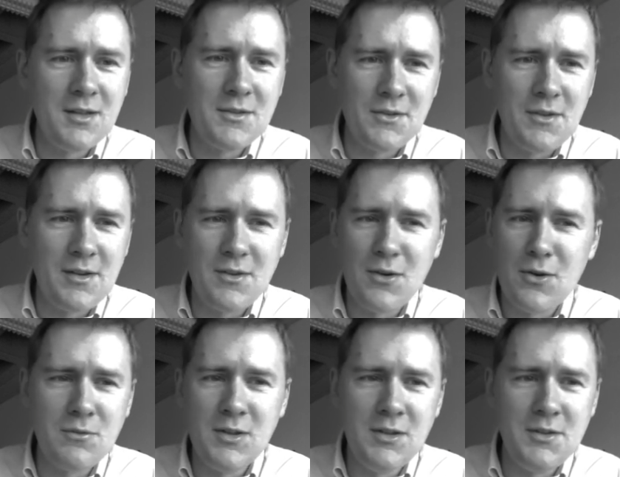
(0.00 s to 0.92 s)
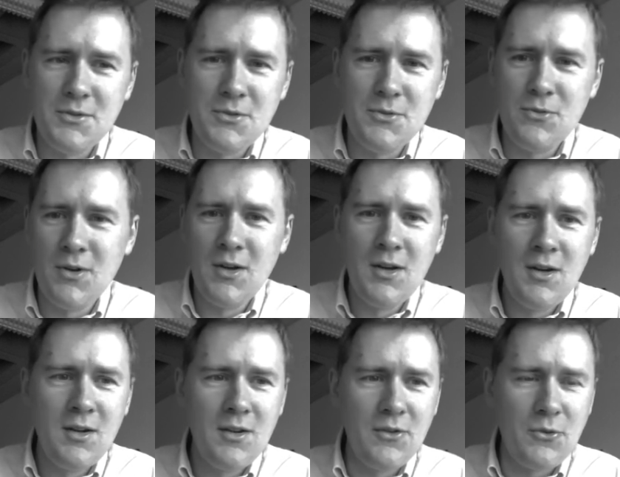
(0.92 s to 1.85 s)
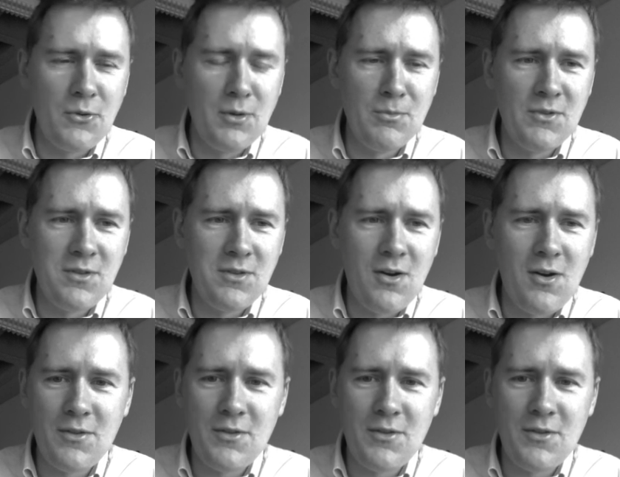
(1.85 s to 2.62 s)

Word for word: so they don't really do the Grimm's law.